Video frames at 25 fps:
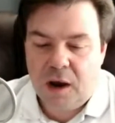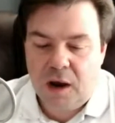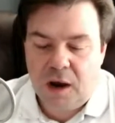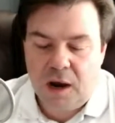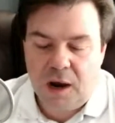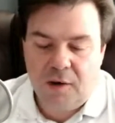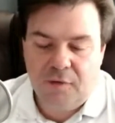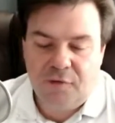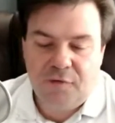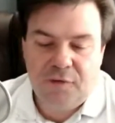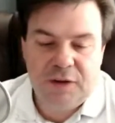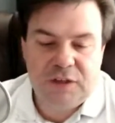
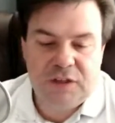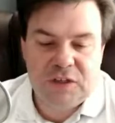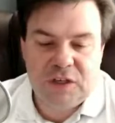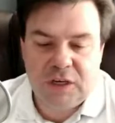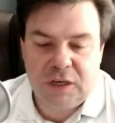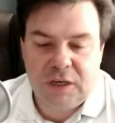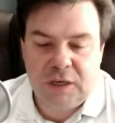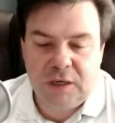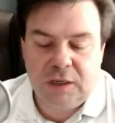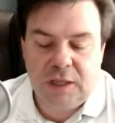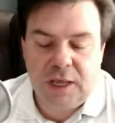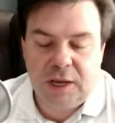
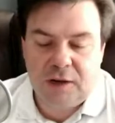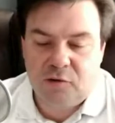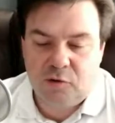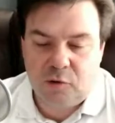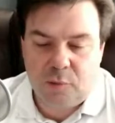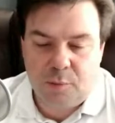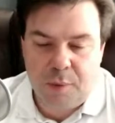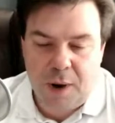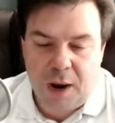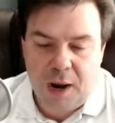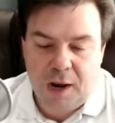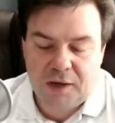fixing an
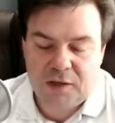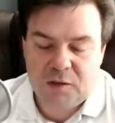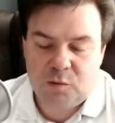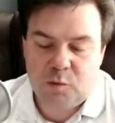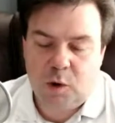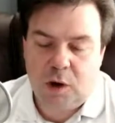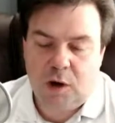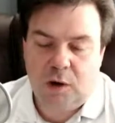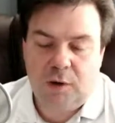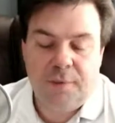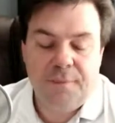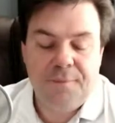electric box,
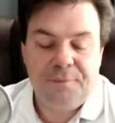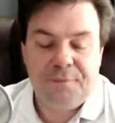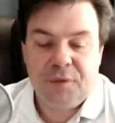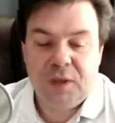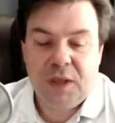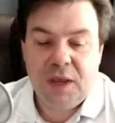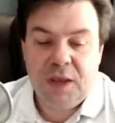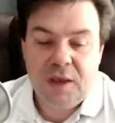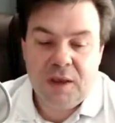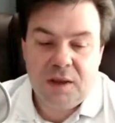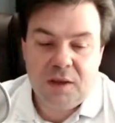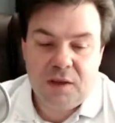well,
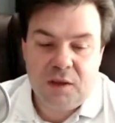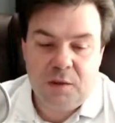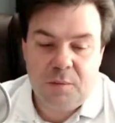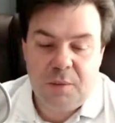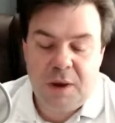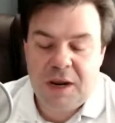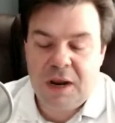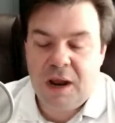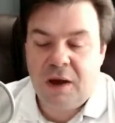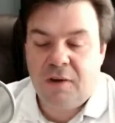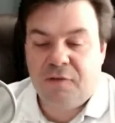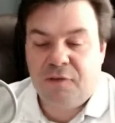you
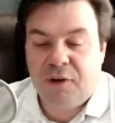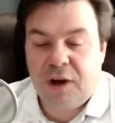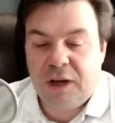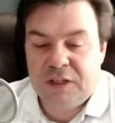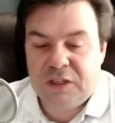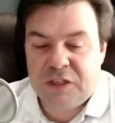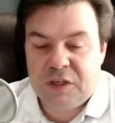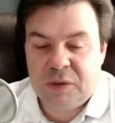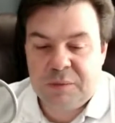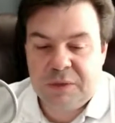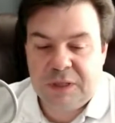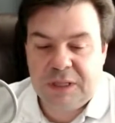may not
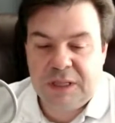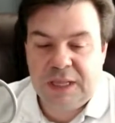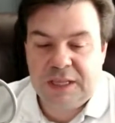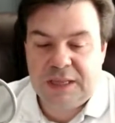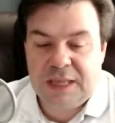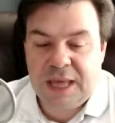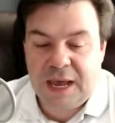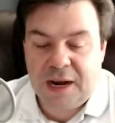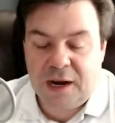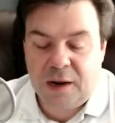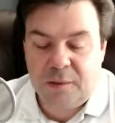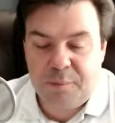find something like
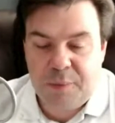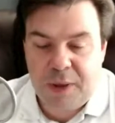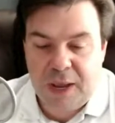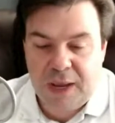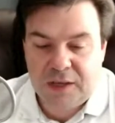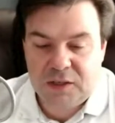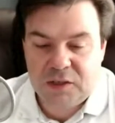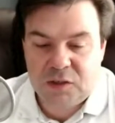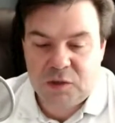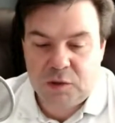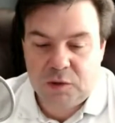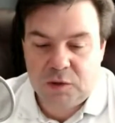that on
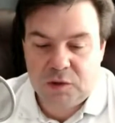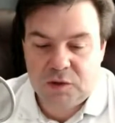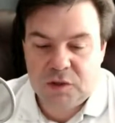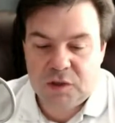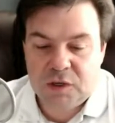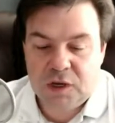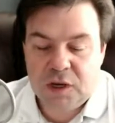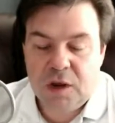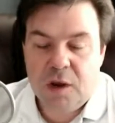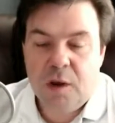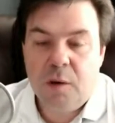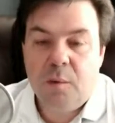Pexels,
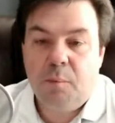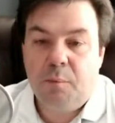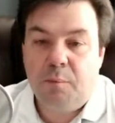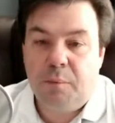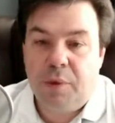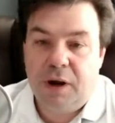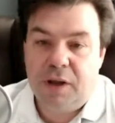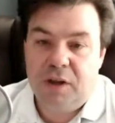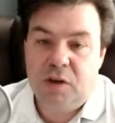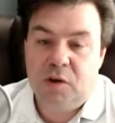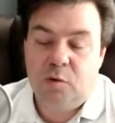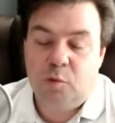
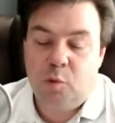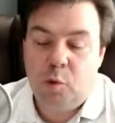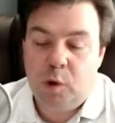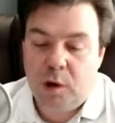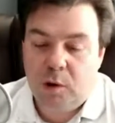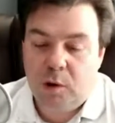but you will